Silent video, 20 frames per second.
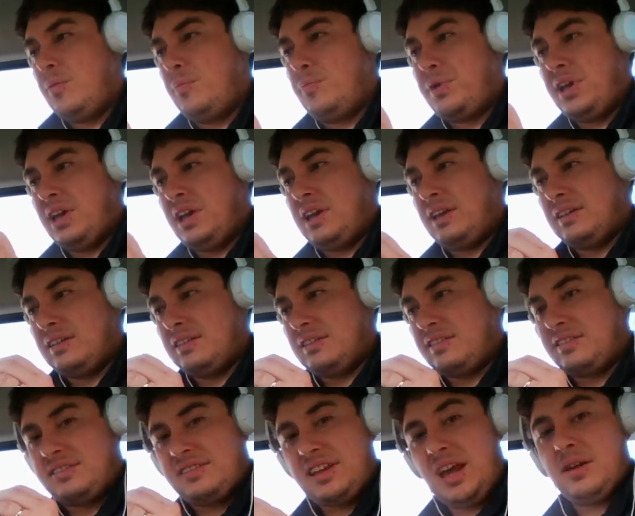be
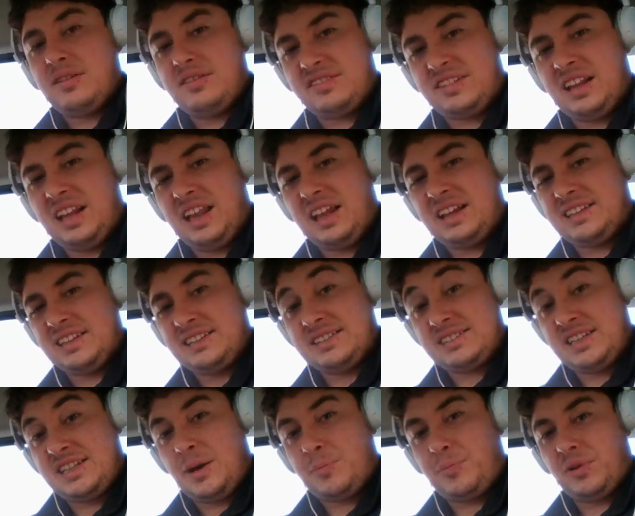se selected
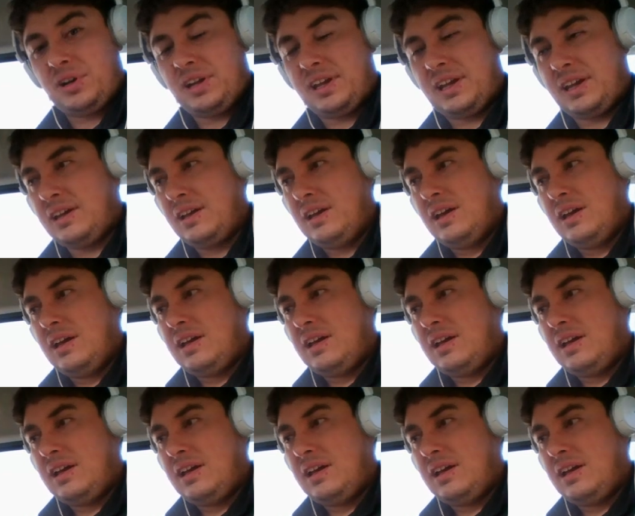separately